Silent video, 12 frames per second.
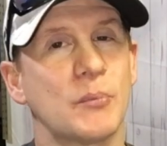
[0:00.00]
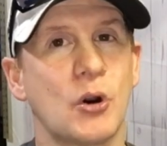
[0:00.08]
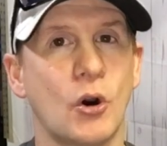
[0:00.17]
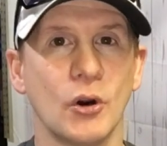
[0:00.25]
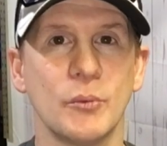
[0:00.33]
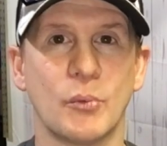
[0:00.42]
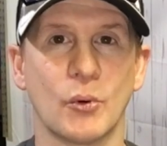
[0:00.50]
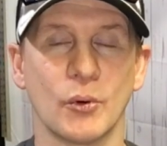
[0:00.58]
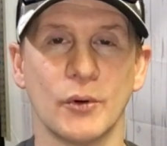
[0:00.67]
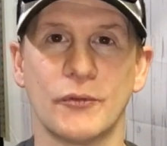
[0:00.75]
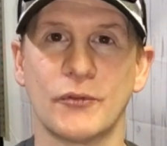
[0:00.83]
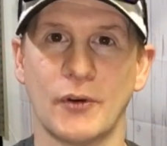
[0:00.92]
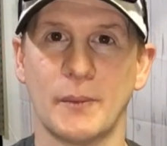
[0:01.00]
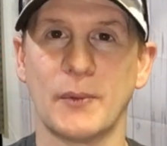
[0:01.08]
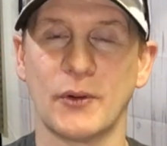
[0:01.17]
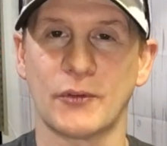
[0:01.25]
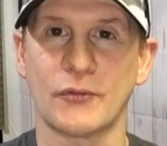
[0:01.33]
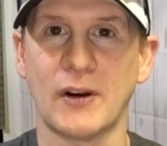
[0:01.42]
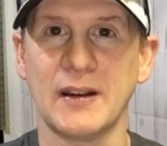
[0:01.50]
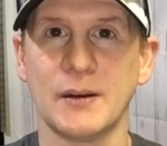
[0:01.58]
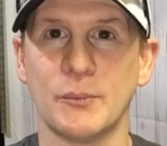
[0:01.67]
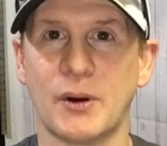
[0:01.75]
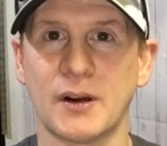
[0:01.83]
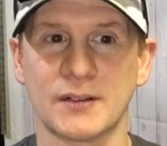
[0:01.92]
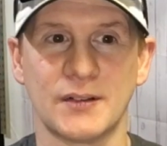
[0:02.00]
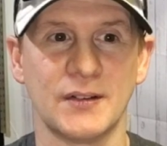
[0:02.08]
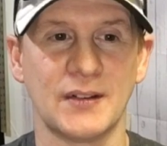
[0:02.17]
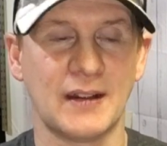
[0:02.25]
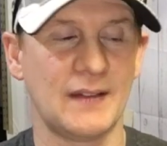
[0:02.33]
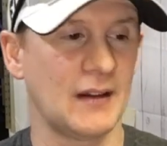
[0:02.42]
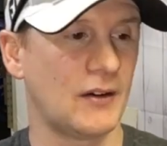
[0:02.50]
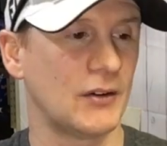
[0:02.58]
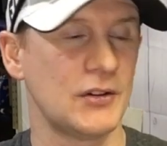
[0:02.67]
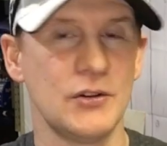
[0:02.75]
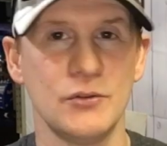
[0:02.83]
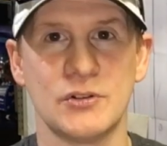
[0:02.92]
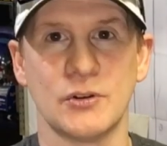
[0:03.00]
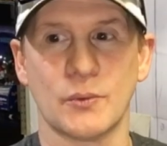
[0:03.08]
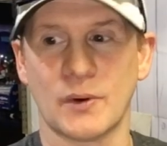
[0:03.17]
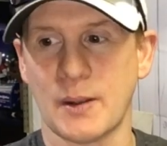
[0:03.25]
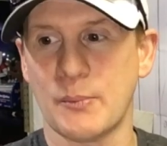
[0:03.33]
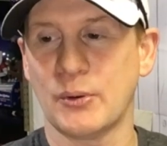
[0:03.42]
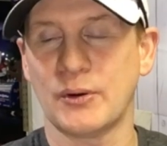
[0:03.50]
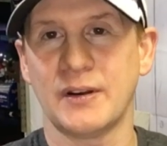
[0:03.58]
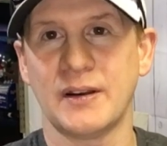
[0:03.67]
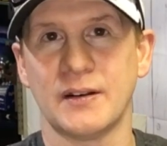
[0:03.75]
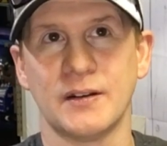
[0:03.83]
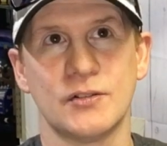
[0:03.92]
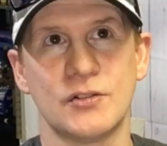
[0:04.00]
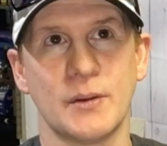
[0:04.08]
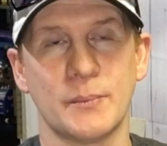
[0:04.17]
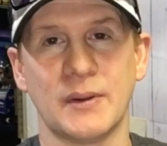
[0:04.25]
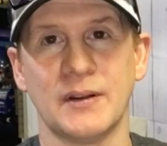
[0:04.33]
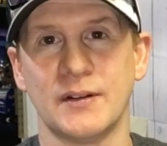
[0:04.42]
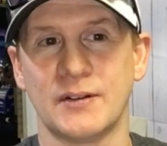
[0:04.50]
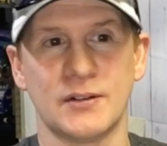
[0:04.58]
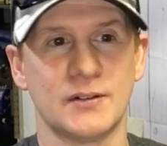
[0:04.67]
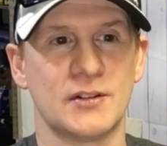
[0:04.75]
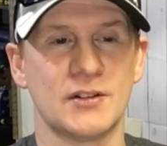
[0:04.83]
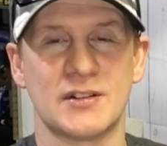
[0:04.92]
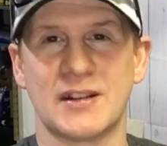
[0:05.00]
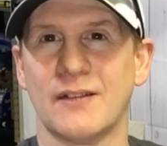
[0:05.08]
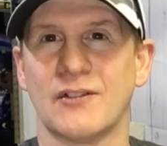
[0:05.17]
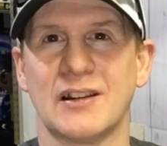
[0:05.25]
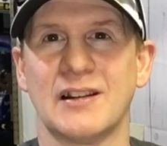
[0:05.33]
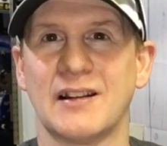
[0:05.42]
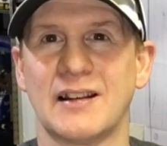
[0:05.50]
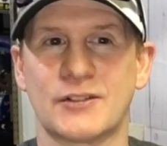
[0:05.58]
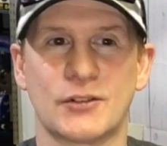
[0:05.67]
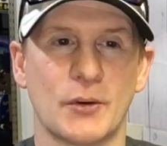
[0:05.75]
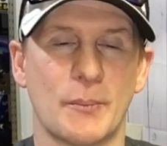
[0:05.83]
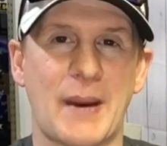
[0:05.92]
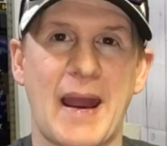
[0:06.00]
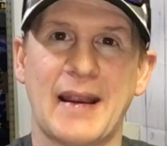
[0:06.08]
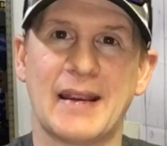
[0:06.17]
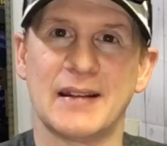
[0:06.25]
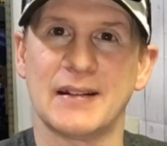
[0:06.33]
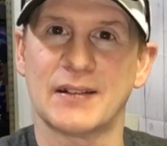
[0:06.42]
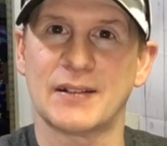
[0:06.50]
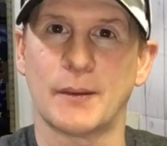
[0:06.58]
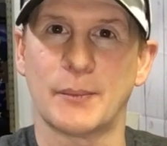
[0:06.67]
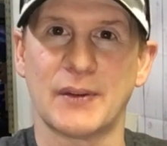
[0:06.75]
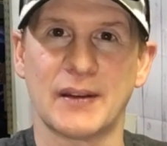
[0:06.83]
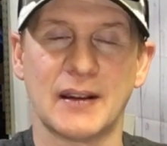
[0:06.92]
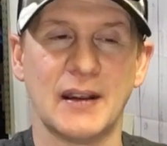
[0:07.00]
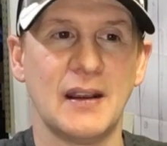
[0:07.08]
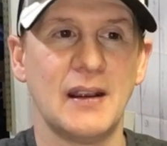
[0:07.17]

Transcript: cardboard from those Franken boxes, and then I'll use it when I put it in a shipment to, to, to give a little extra backing to something.